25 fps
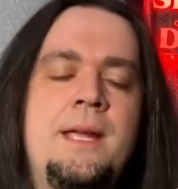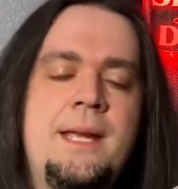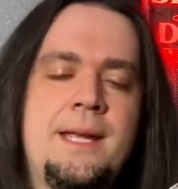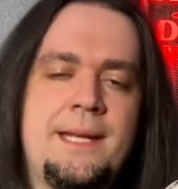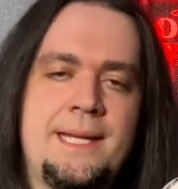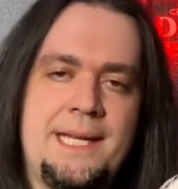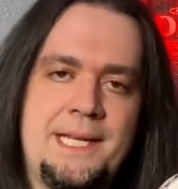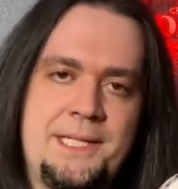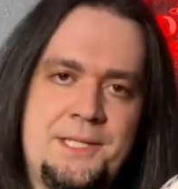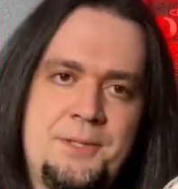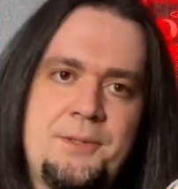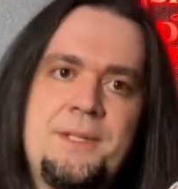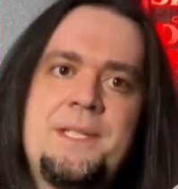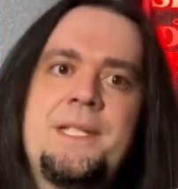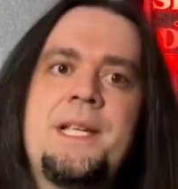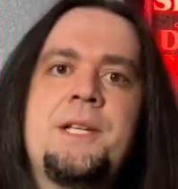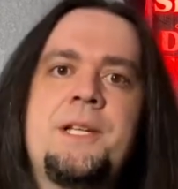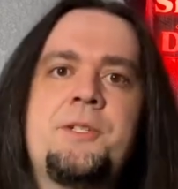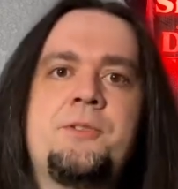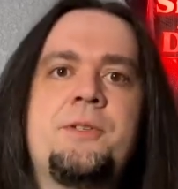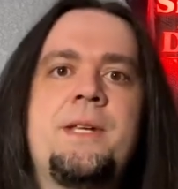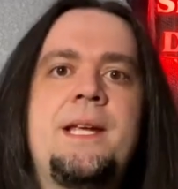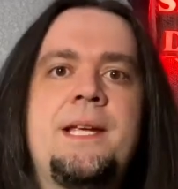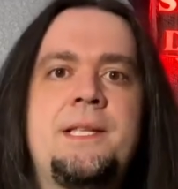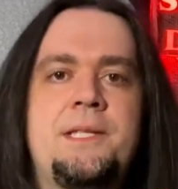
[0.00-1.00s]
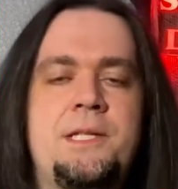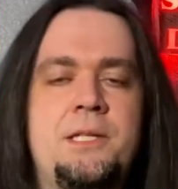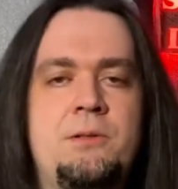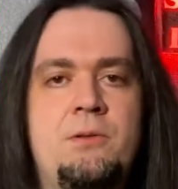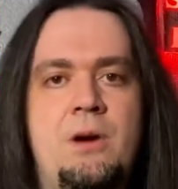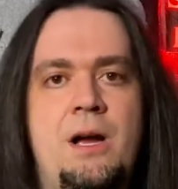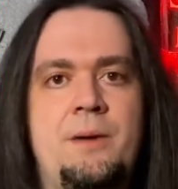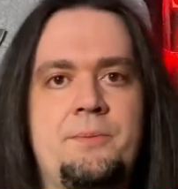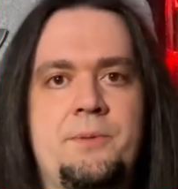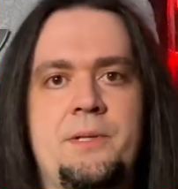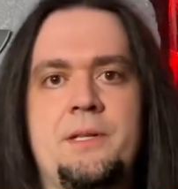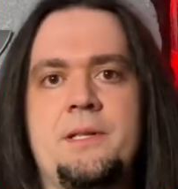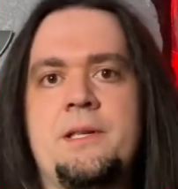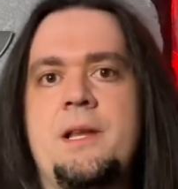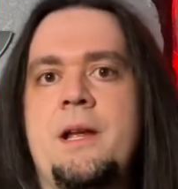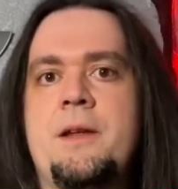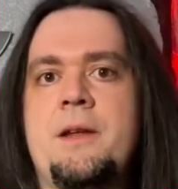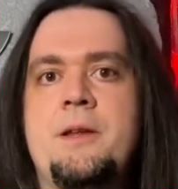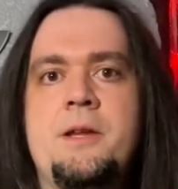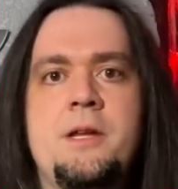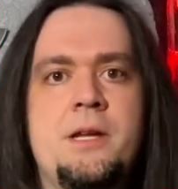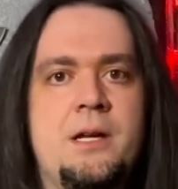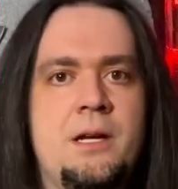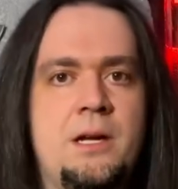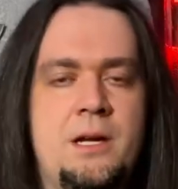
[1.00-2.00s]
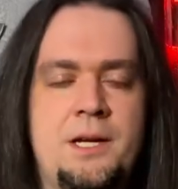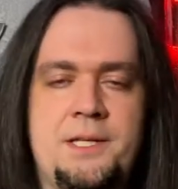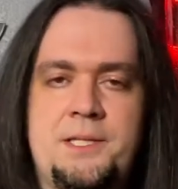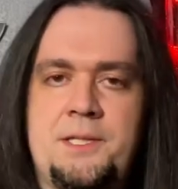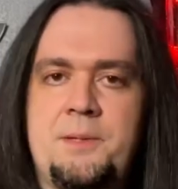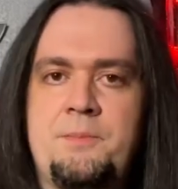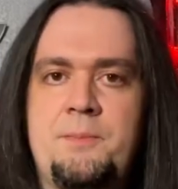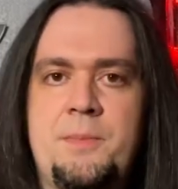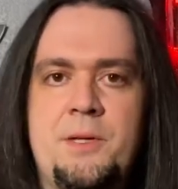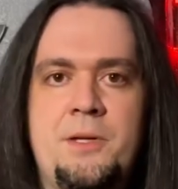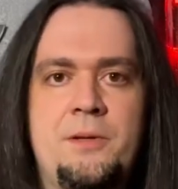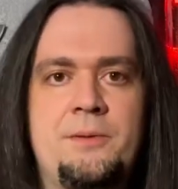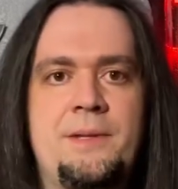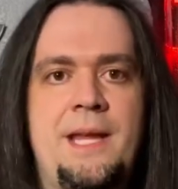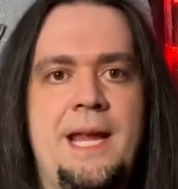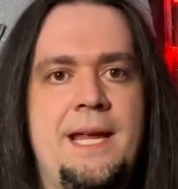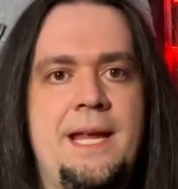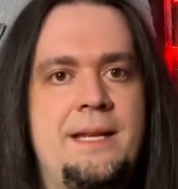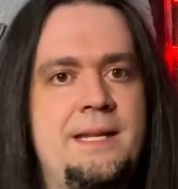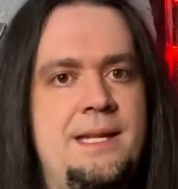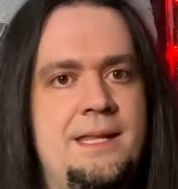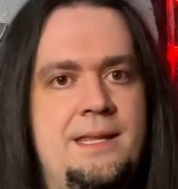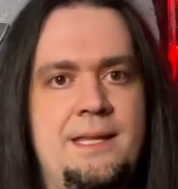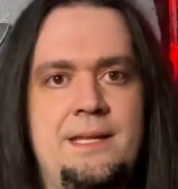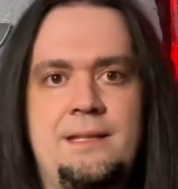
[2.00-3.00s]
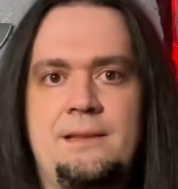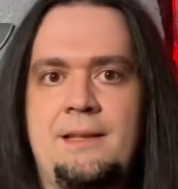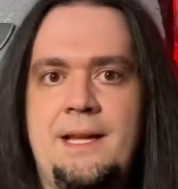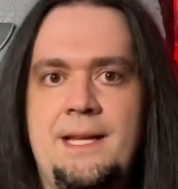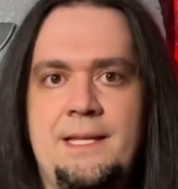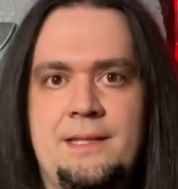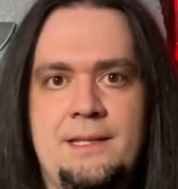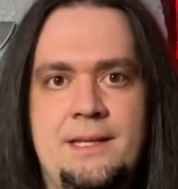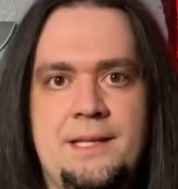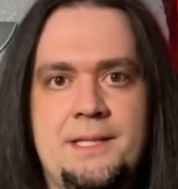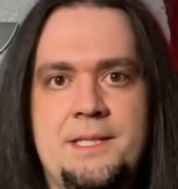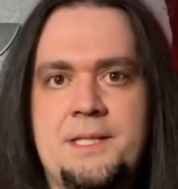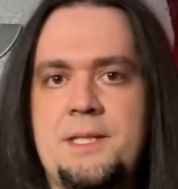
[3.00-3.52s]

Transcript: Kiesel essentially has two options. Now you can custom build anything like this,